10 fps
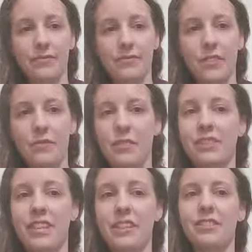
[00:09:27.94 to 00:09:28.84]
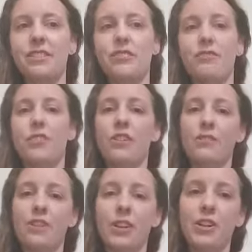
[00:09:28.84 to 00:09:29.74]
The most deaths so far
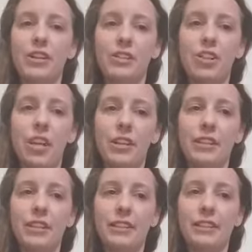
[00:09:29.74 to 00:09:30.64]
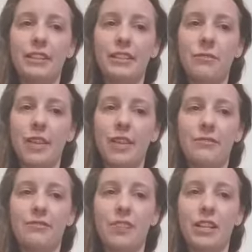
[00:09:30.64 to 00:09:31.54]
have occurred in China, Italy,
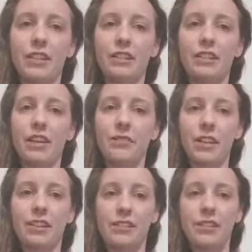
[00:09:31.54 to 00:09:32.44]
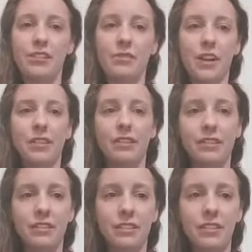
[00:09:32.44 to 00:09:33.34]
Spain, France, Iran, and the
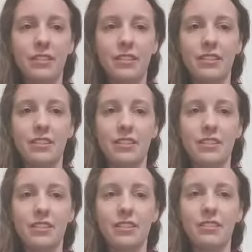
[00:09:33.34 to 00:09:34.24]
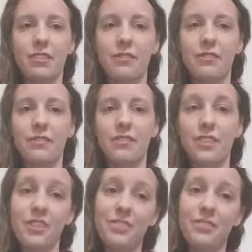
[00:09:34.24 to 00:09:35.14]
U.S. So the
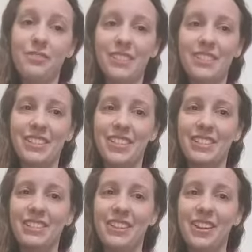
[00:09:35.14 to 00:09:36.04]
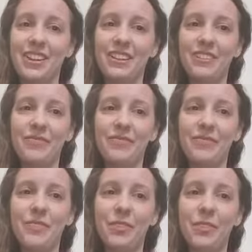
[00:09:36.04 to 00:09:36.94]
good news is at least
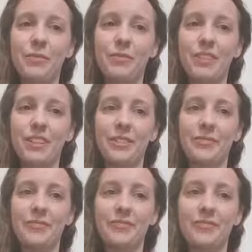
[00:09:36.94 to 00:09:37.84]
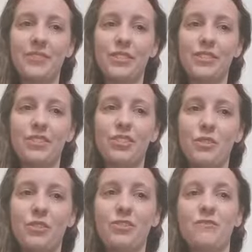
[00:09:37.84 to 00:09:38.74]
almost
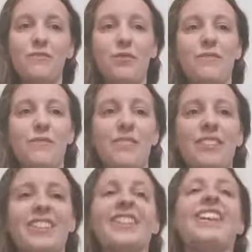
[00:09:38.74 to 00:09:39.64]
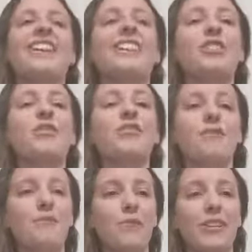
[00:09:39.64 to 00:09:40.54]

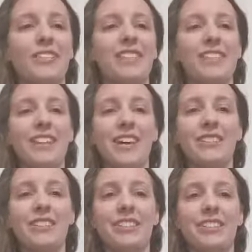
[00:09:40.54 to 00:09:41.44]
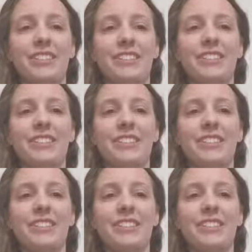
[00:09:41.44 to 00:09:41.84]
246,000